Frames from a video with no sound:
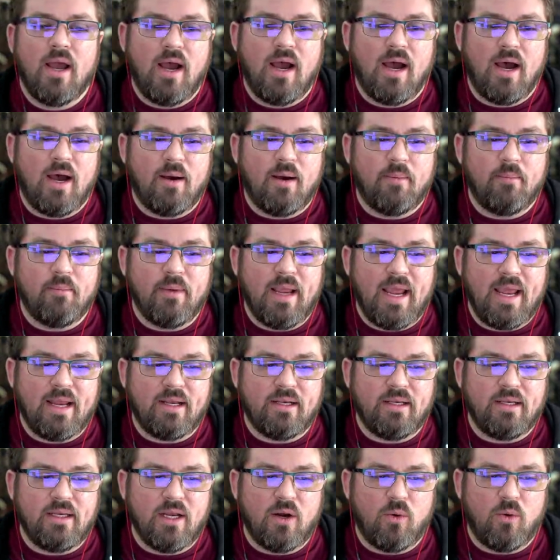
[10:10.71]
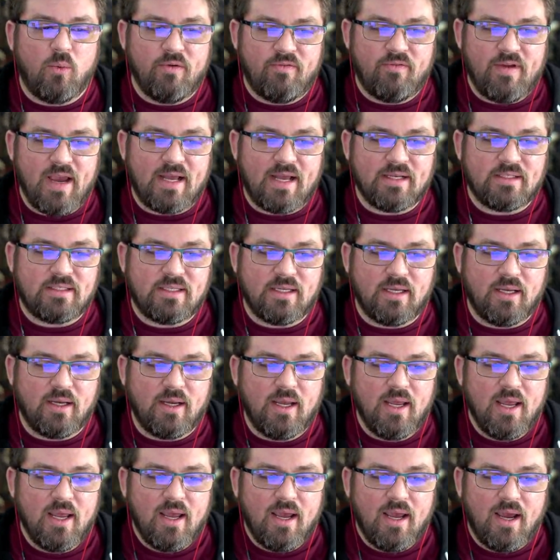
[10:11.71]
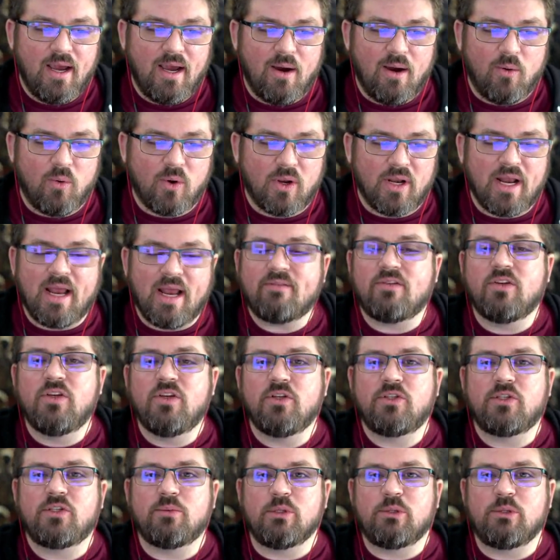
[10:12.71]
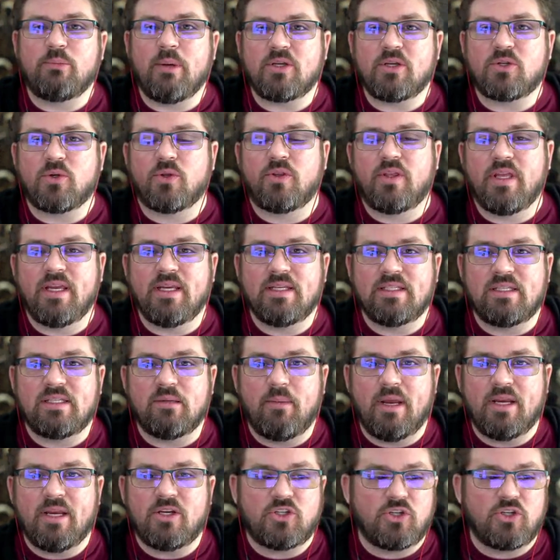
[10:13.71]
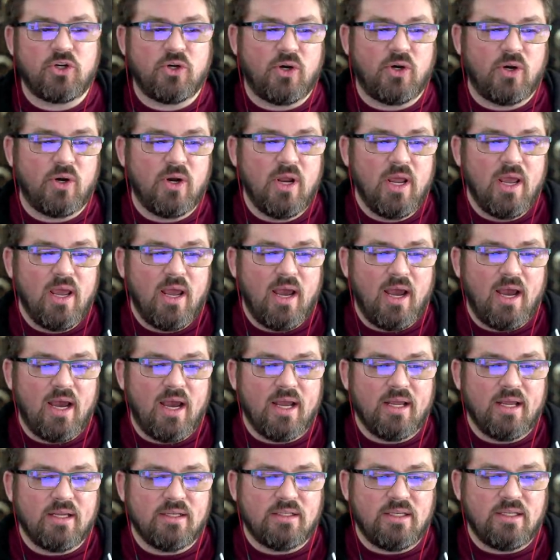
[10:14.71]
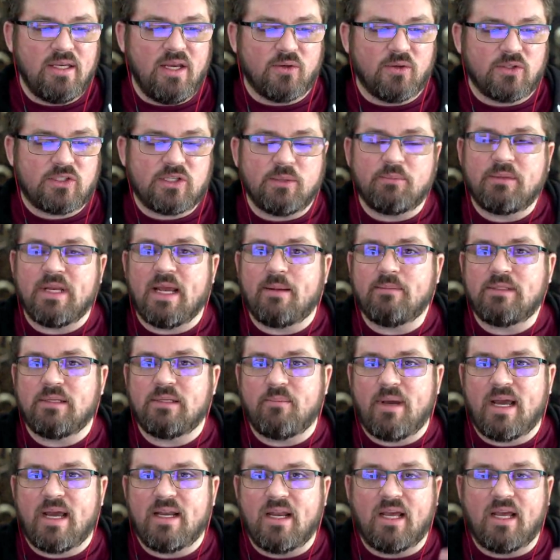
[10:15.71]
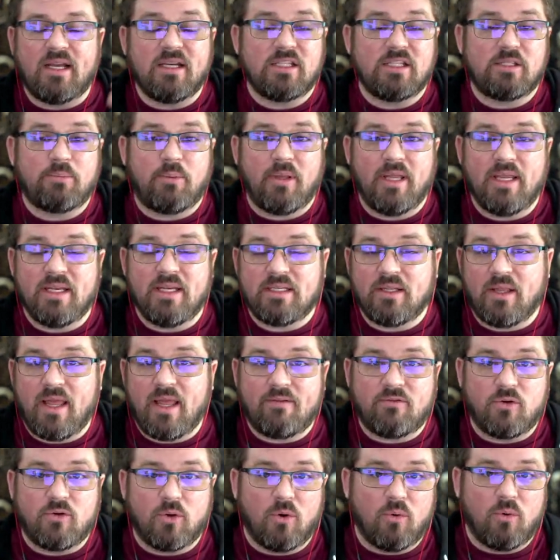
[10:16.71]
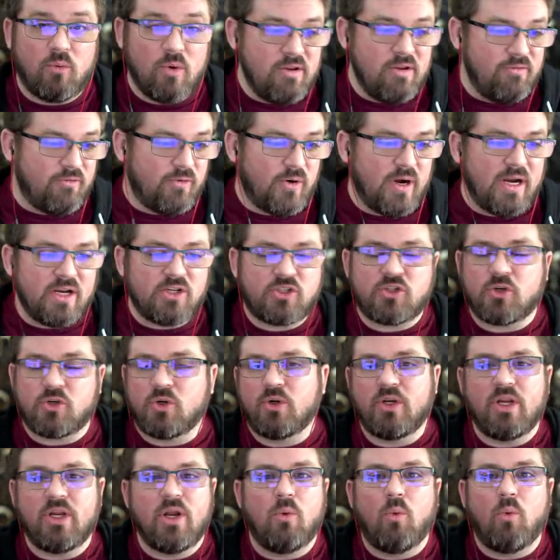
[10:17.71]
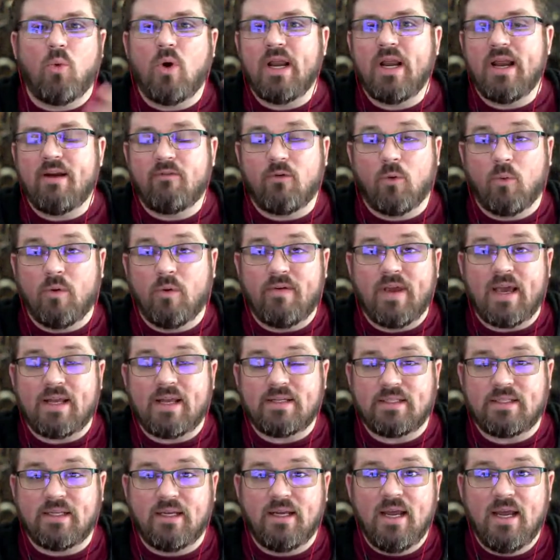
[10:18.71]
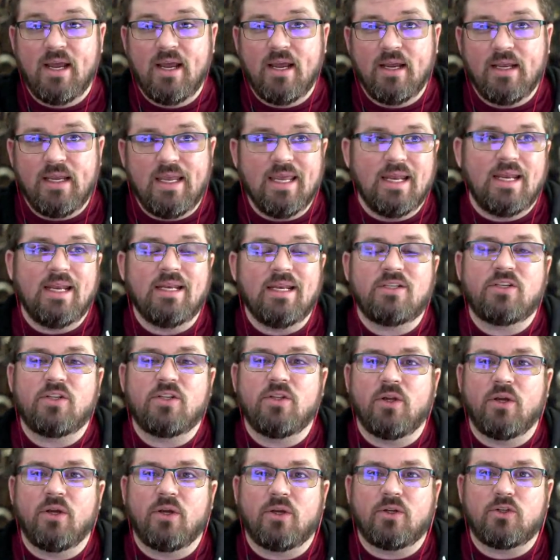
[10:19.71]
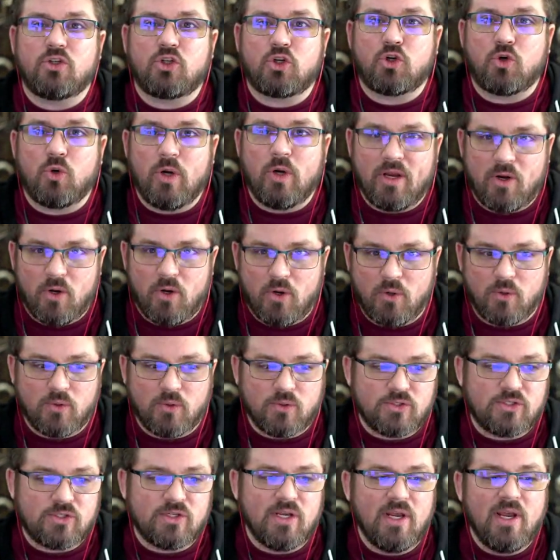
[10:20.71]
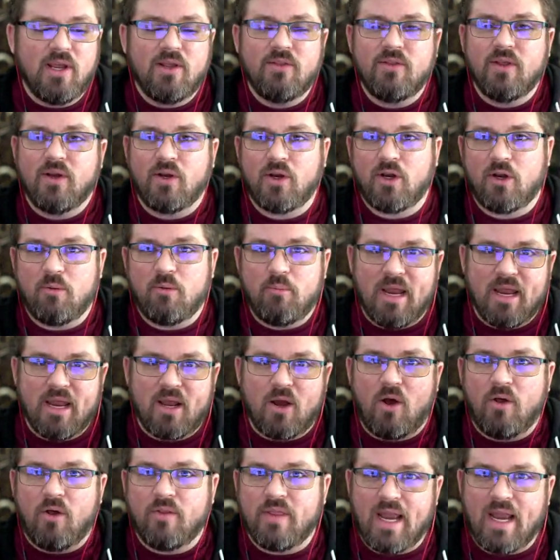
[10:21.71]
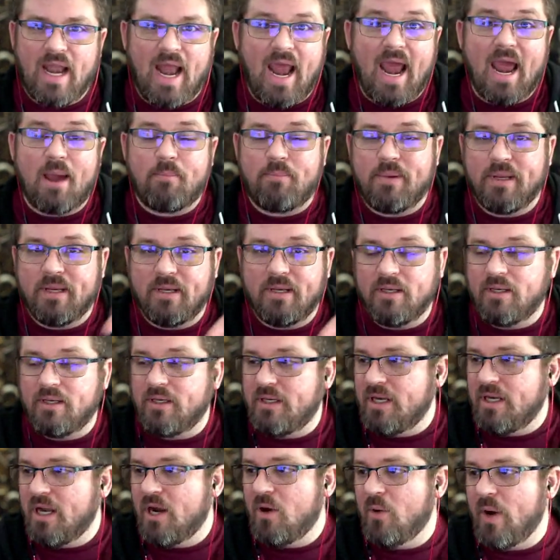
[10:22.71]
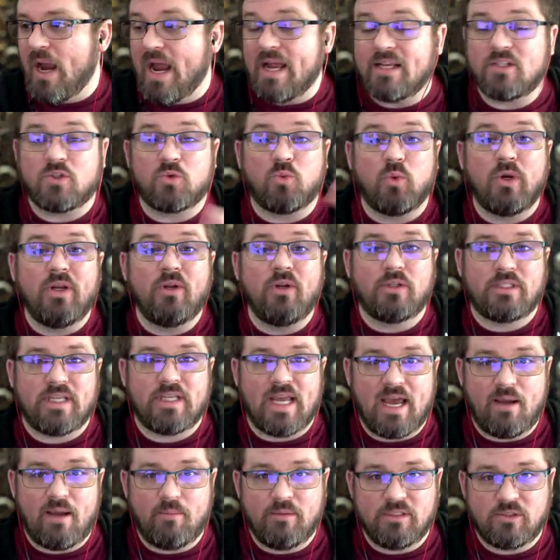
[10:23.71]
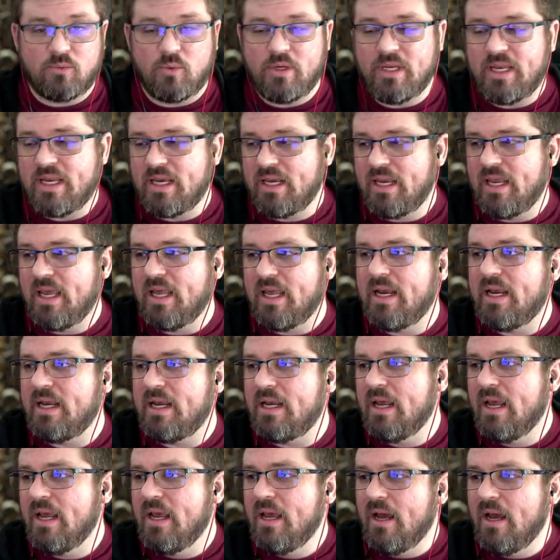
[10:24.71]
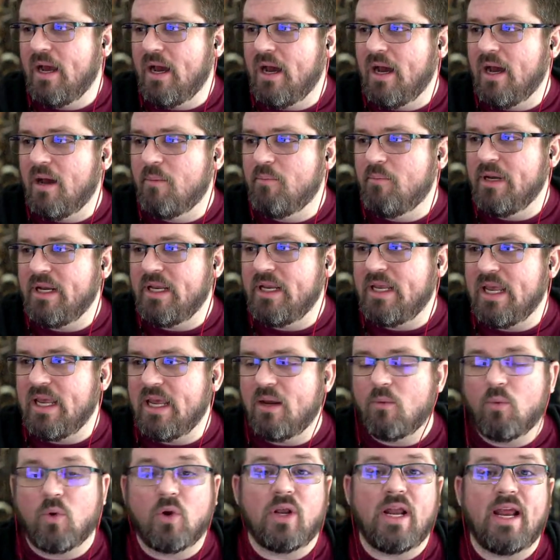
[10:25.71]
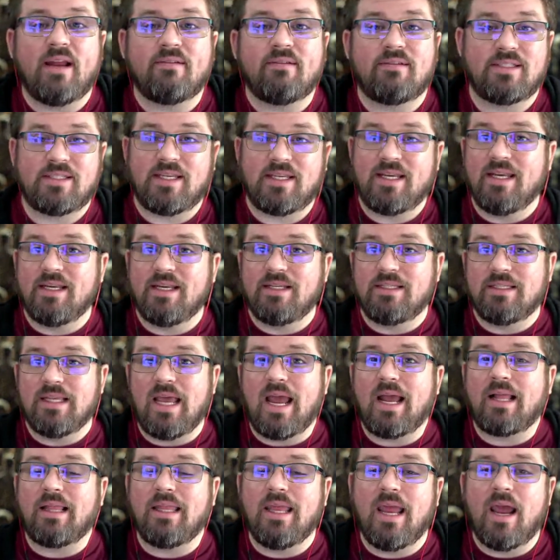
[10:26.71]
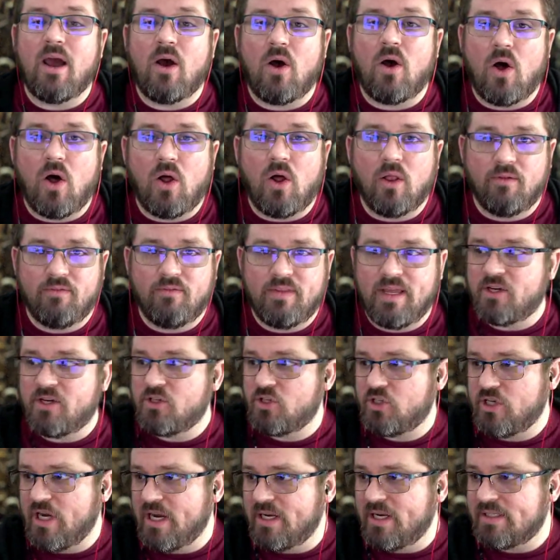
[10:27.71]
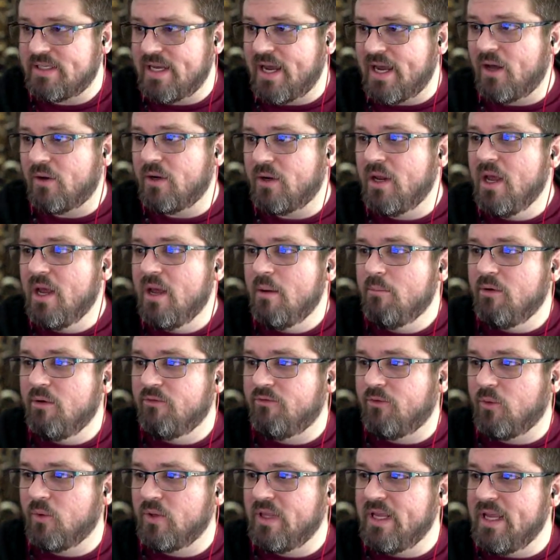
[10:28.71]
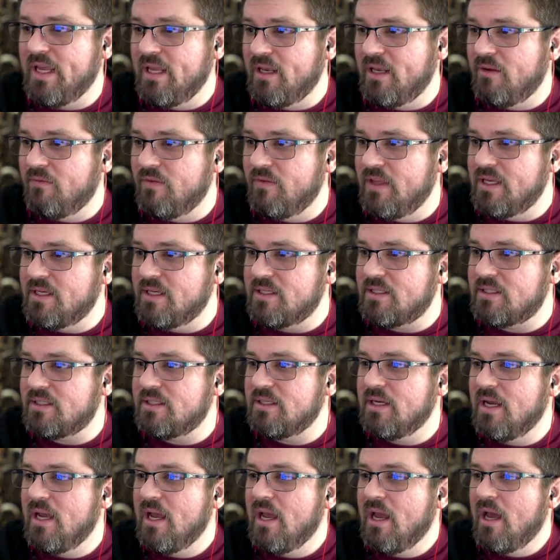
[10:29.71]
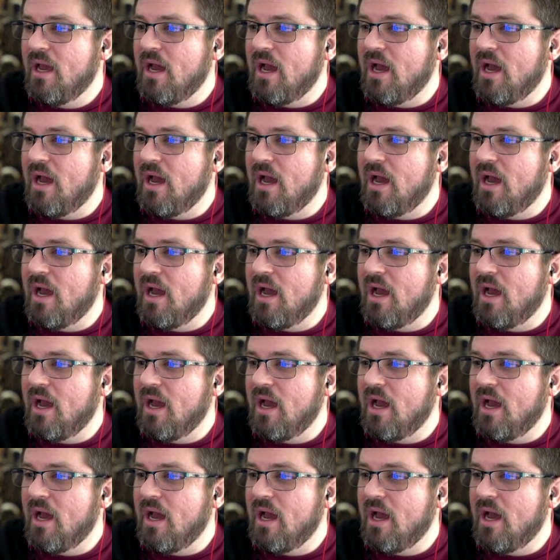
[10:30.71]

Um, and you know we've got to. Uh, we're going to have to do some special things to make sure uh, you know sometimes it might not display until after a refresh or you know whatever we've got to get into the triggers that are going to make all that happen, you know, as real time as we can get it. Uh, but again, we're going to have to see exactly how all of that shakes out before the end of this.